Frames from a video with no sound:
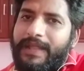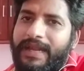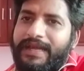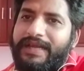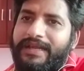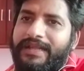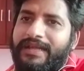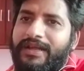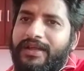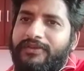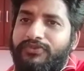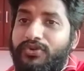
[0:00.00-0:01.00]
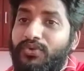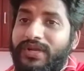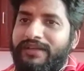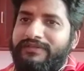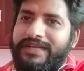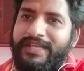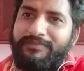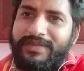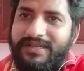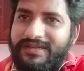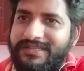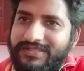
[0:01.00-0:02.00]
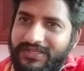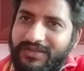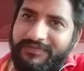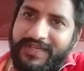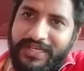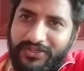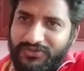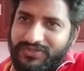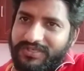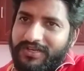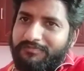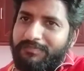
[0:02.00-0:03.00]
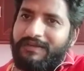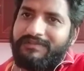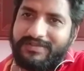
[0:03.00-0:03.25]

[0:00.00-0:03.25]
and we don't have a time because we need to start power